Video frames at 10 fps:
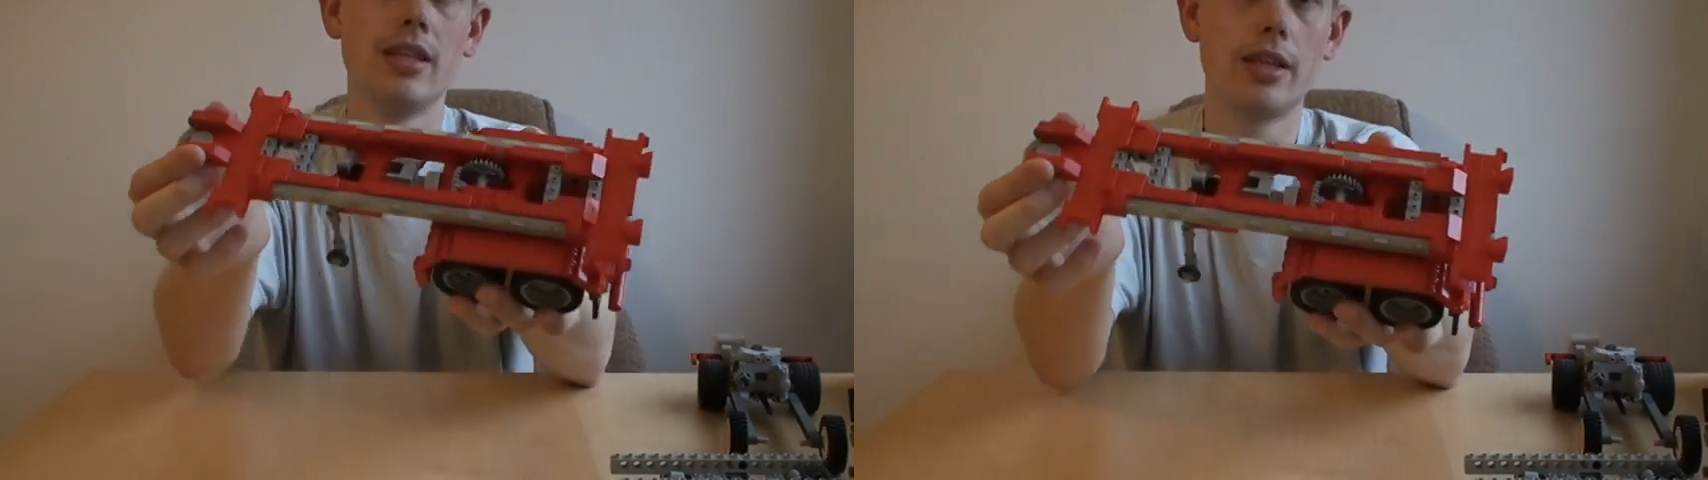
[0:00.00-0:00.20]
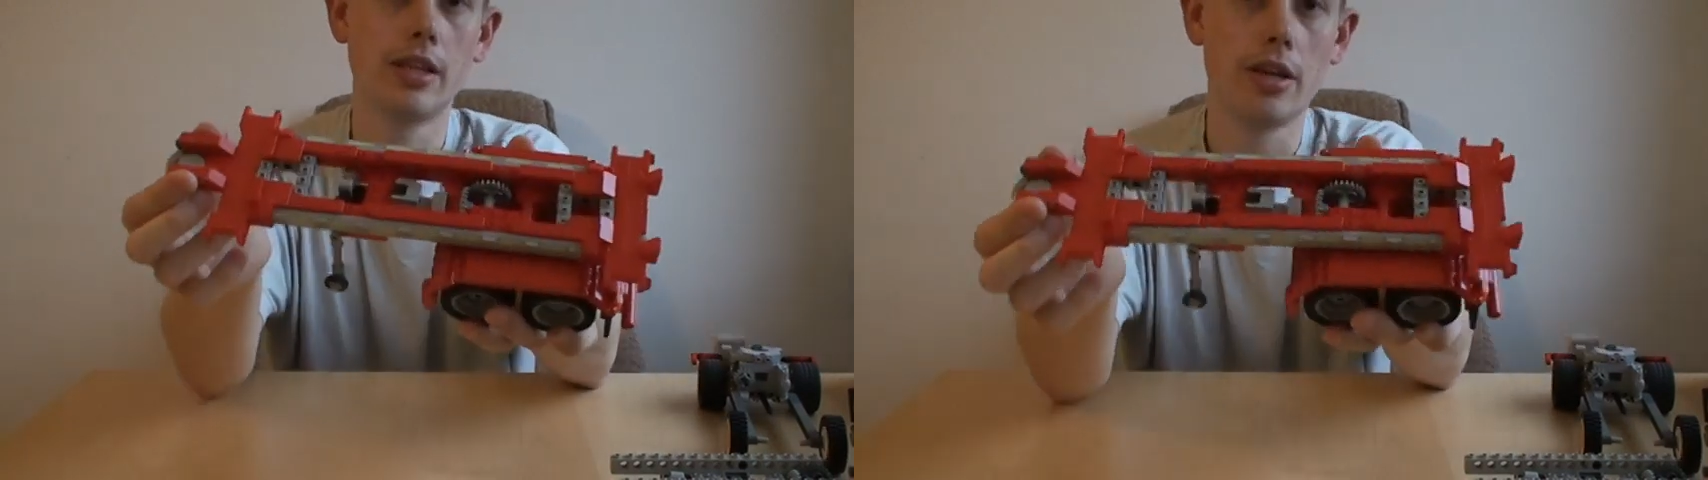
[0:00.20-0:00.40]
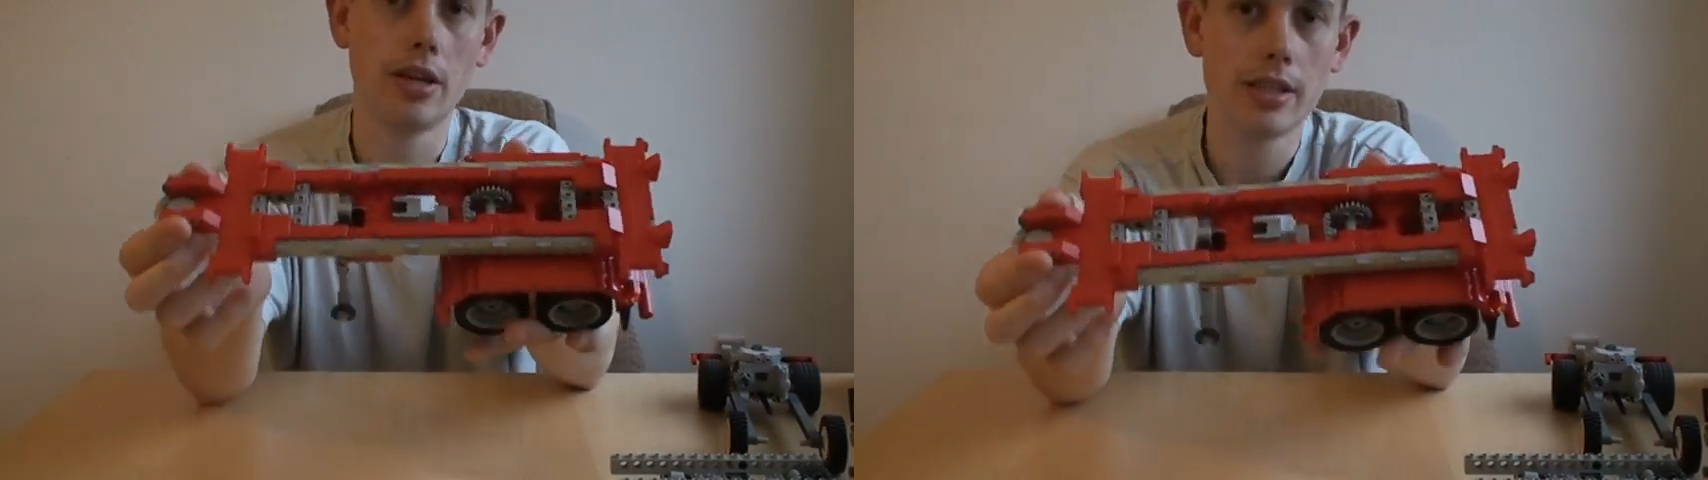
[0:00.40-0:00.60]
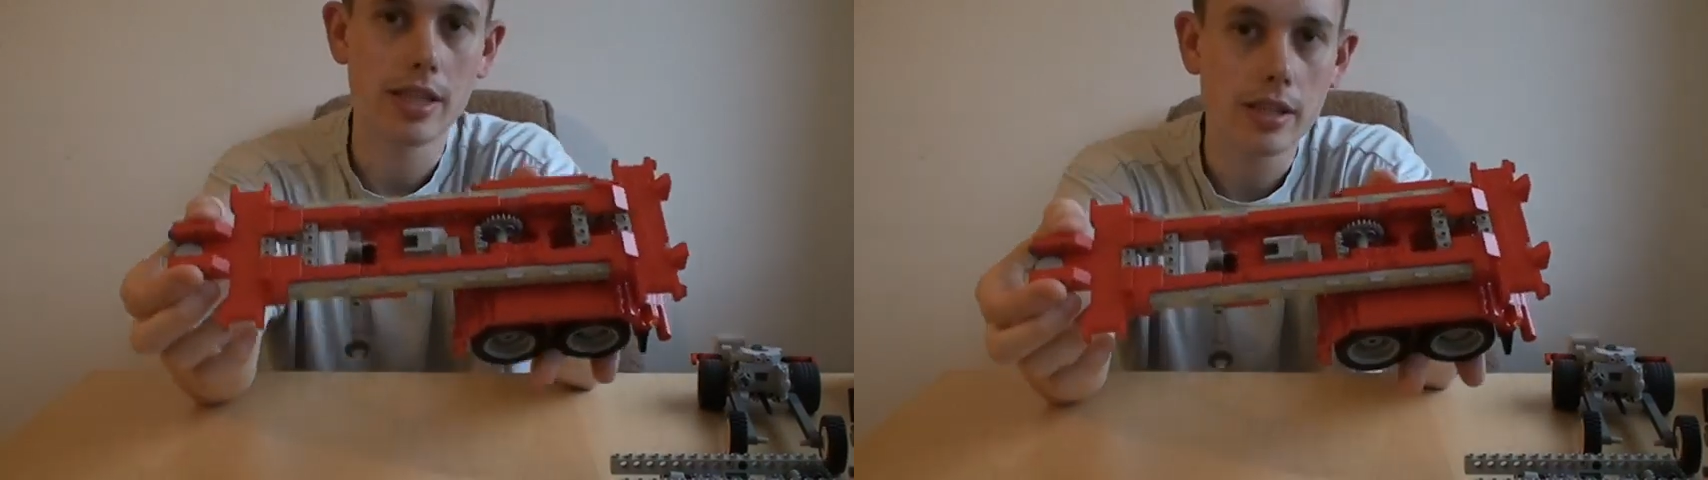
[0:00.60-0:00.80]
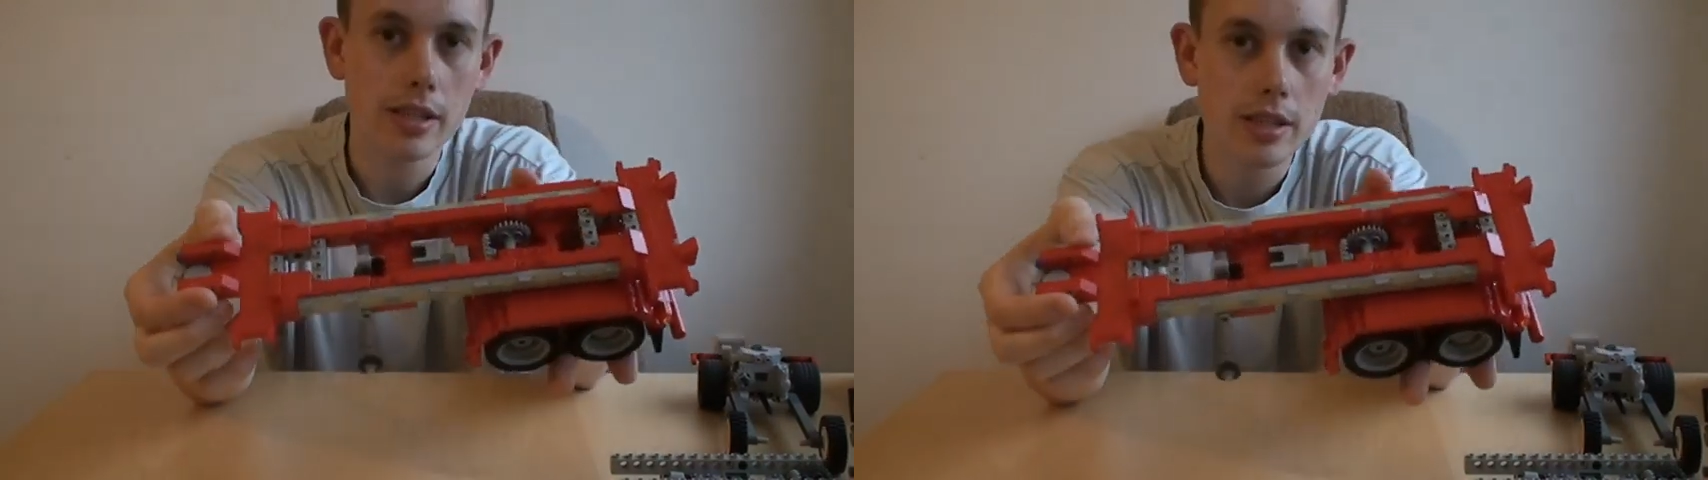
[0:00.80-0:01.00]
The colors
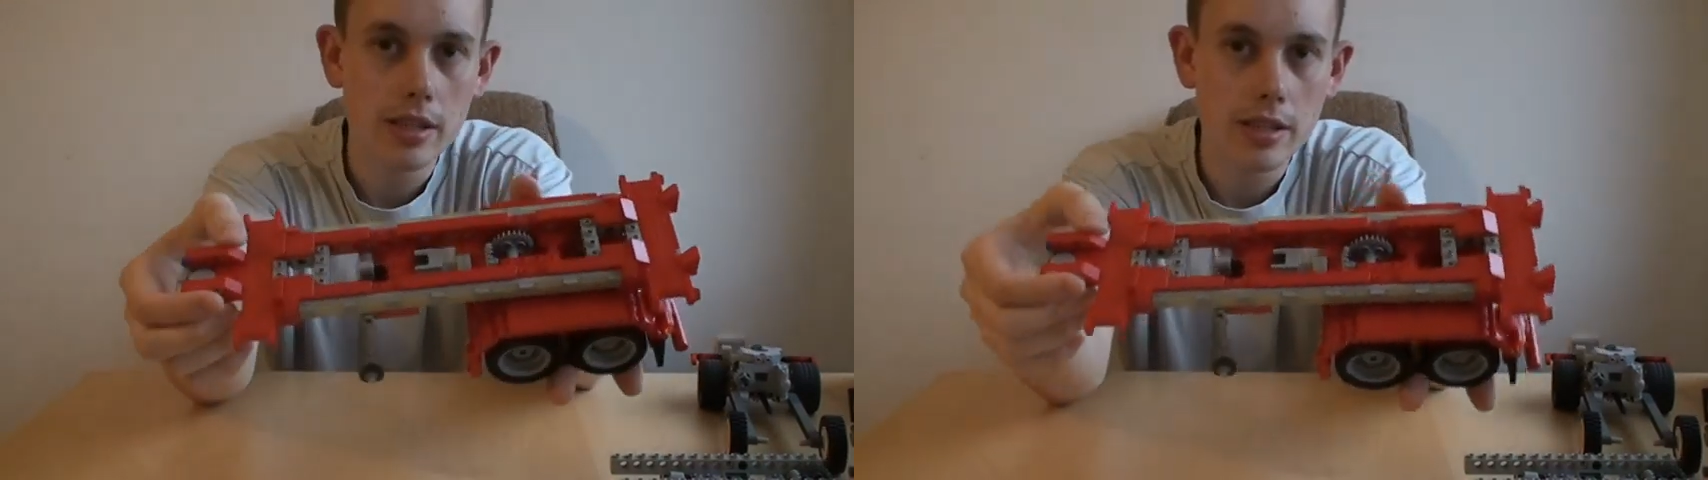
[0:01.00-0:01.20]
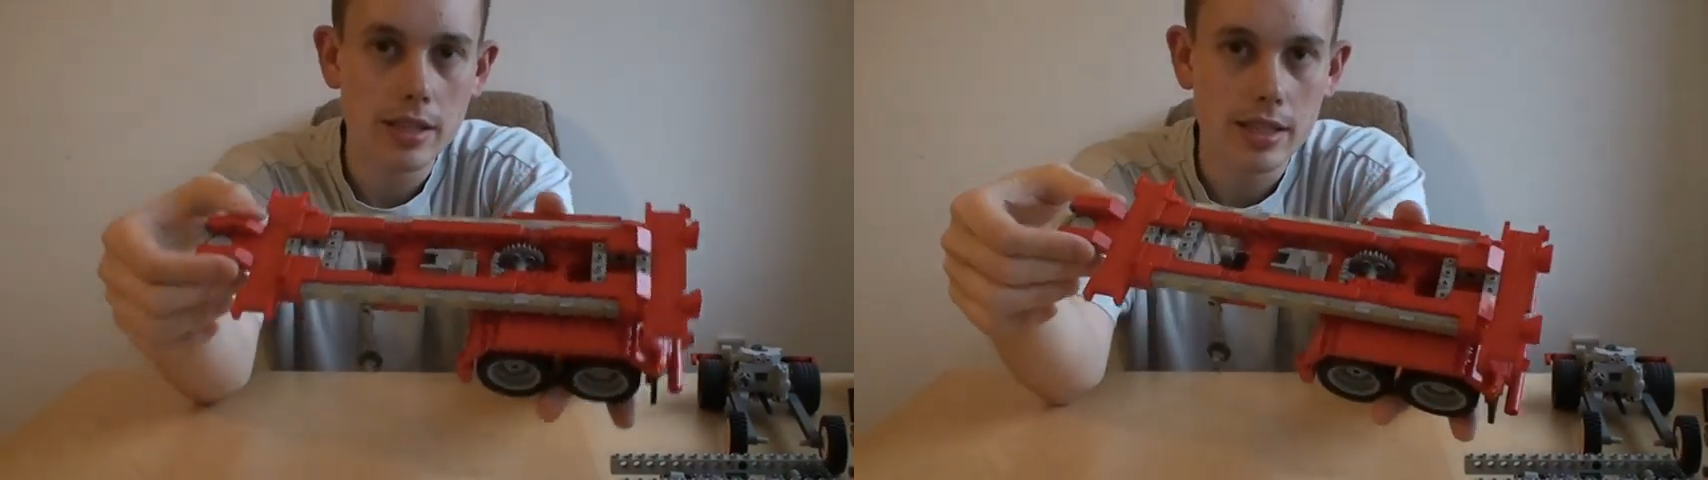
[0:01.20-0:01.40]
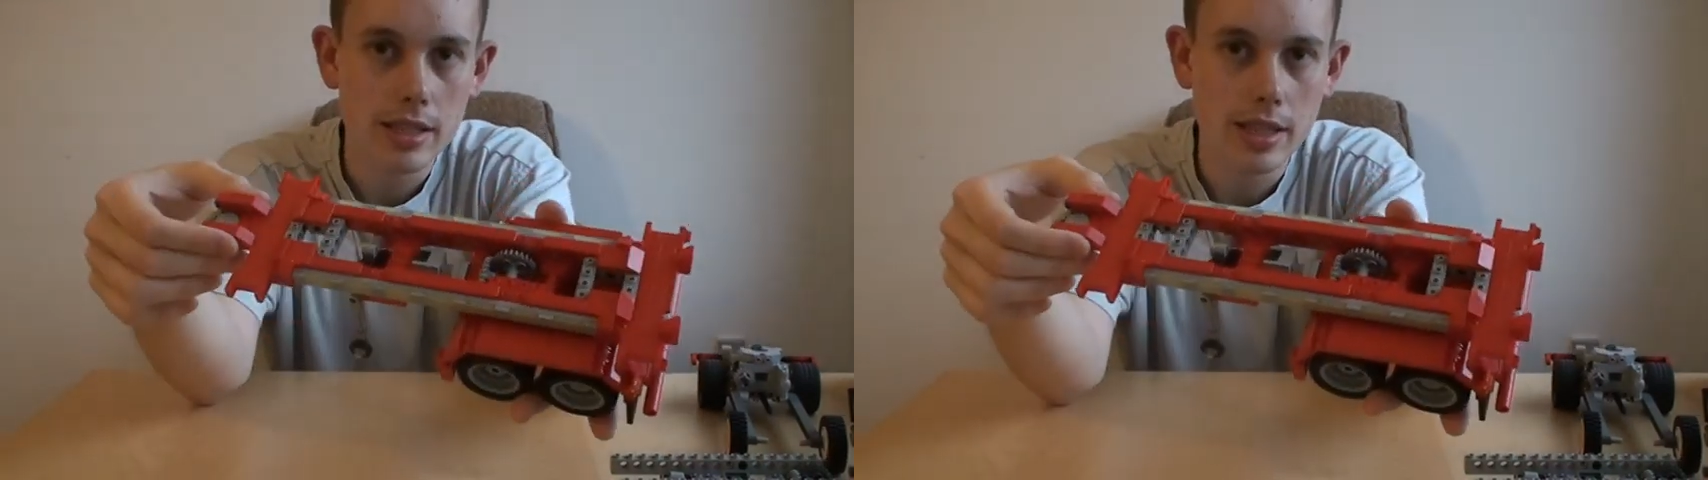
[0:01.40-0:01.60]
are just a